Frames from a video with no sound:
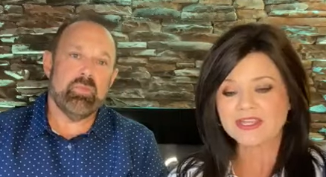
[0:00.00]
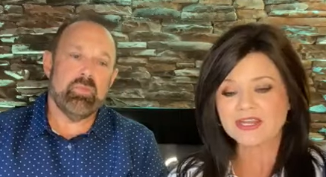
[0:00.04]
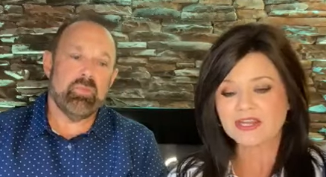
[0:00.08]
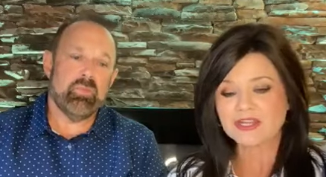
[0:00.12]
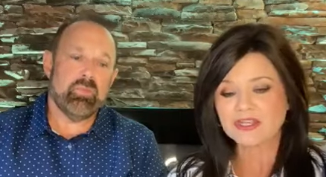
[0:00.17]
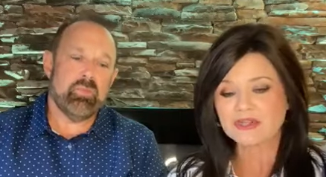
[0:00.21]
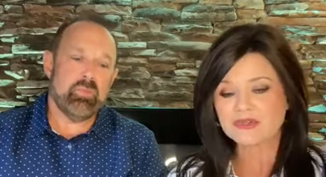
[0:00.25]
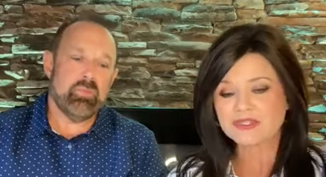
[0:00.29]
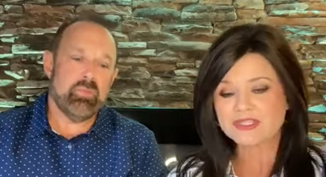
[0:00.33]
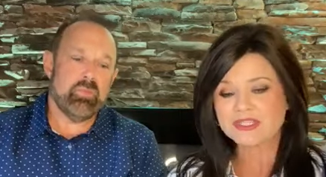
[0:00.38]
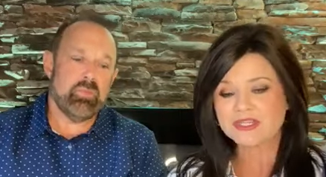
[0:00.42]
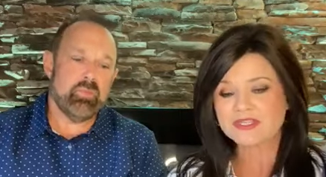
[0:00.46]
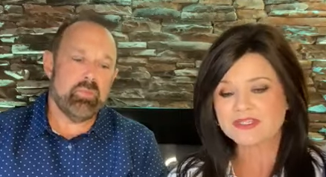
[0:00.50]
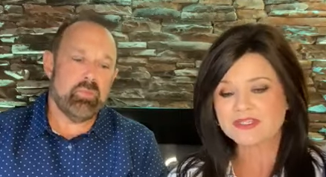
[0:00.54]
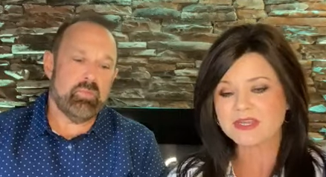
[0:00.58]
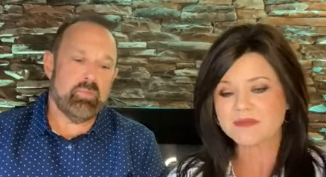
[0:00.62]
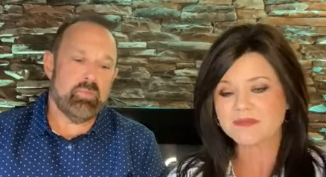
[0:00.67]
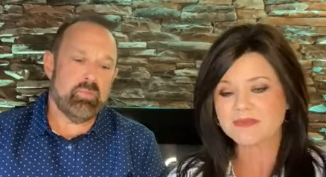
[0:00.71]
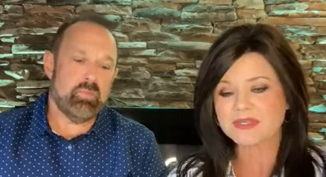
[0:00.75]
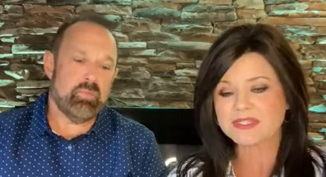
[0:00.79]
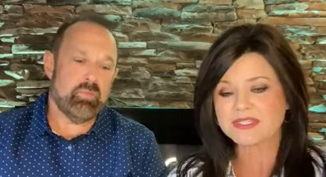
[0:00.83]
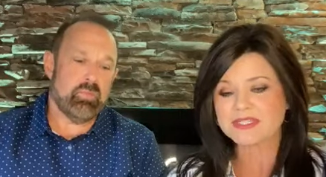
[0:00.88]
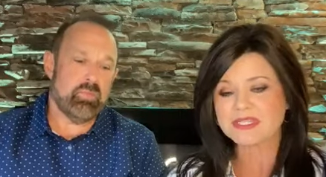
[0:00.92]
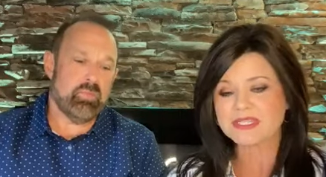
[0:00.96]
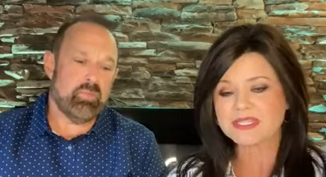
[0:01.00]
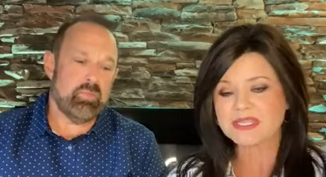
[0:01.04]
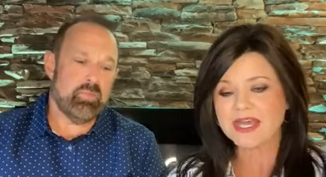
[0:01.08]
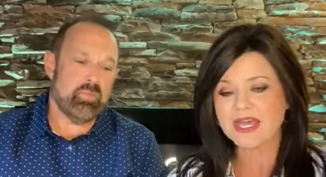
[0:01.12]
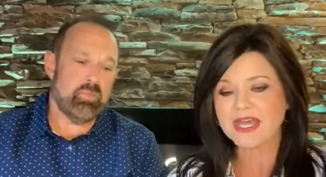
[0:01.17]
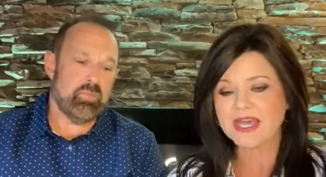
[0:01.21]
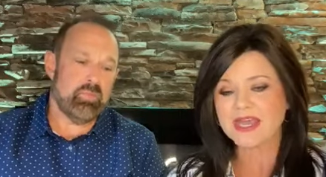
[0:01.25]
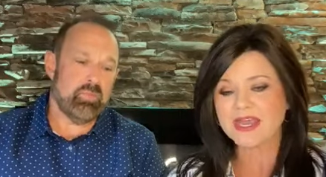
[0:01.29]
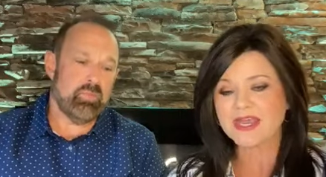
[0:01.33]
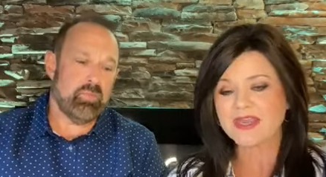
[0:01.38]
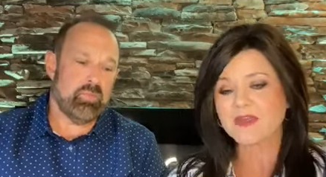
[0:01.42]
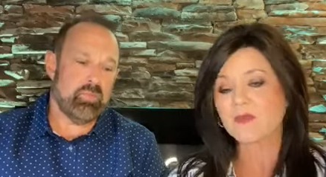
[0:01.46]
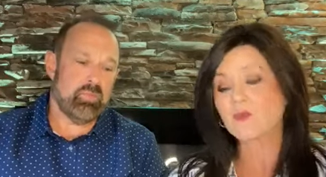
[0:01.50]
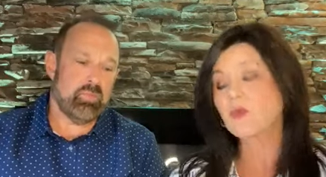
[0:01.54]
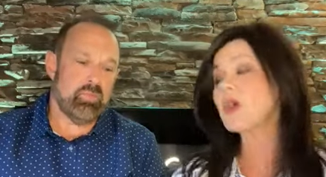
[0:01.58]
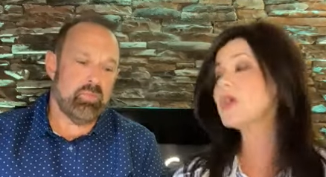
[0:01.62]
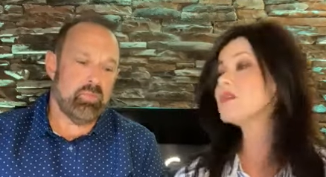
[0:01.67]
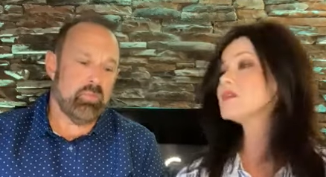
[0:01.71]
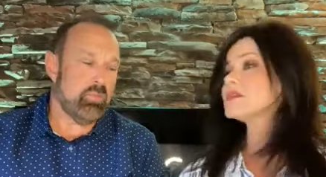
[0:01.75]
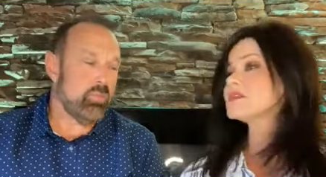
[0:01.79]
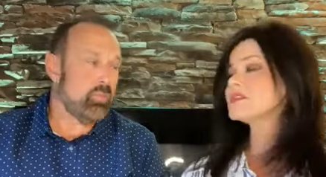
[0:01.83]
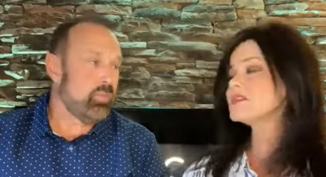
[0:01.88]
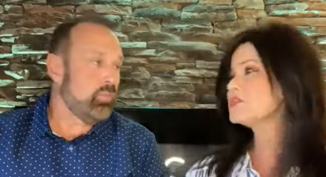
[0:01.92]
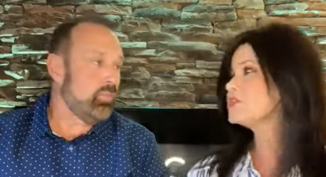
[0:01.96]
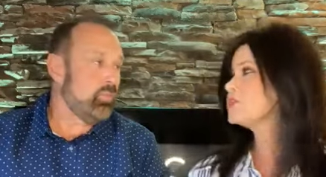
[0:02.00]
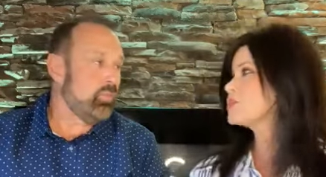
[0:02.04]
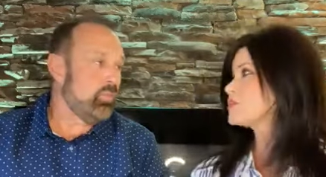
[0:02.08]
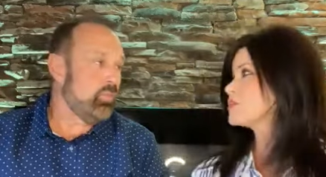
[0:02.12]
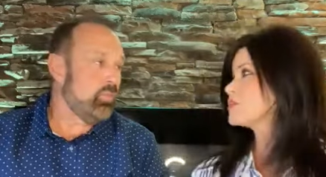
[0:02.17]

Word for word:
Speaker 1: And you know, you said something today. Well,